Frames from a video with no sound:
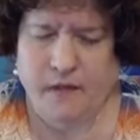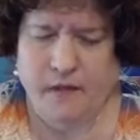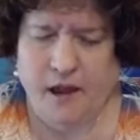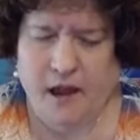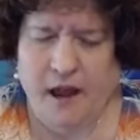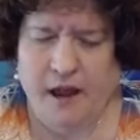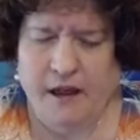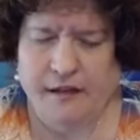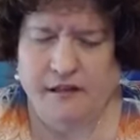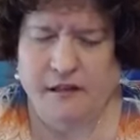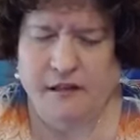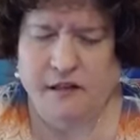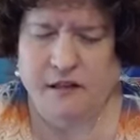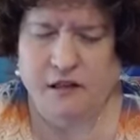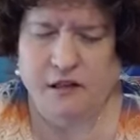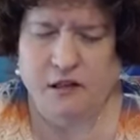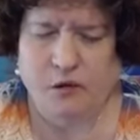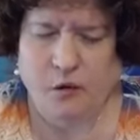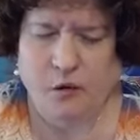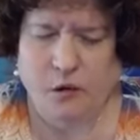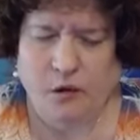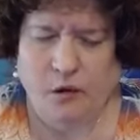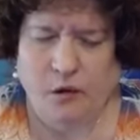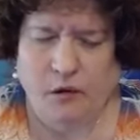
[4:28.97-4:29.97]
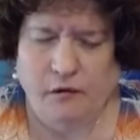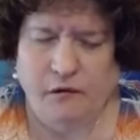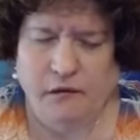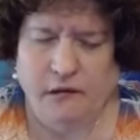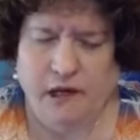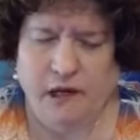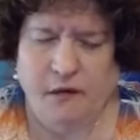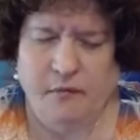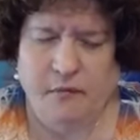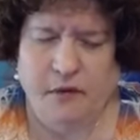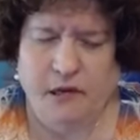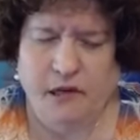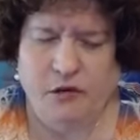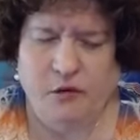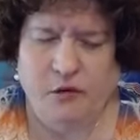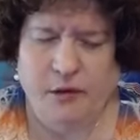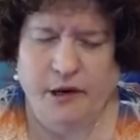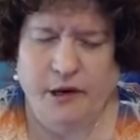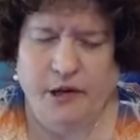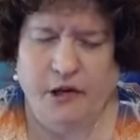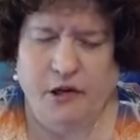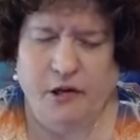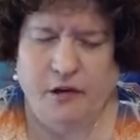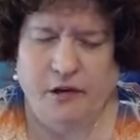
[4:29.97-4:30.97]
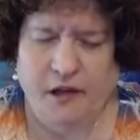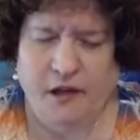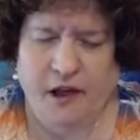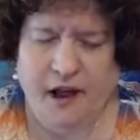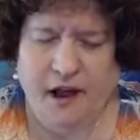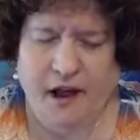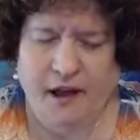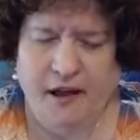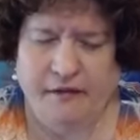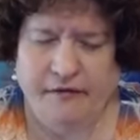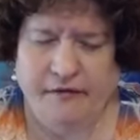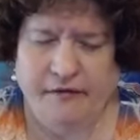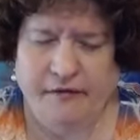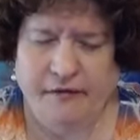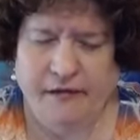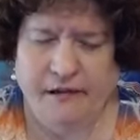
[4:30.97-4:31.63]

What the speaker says: as a soul in between your life,